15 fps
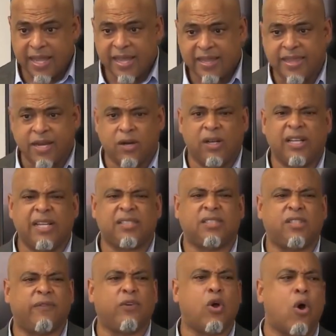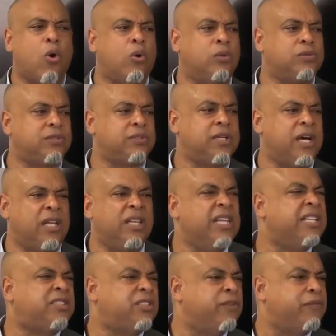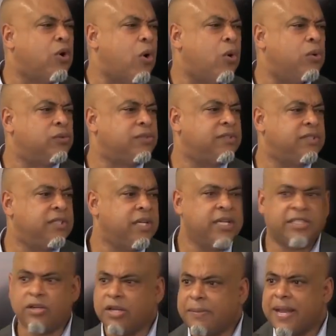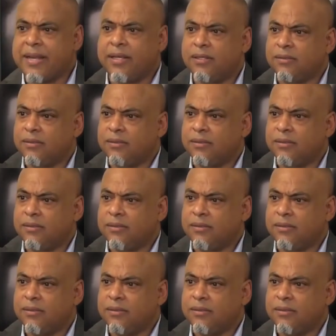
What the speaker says: their list of goals, a list of goals? Is there anybody?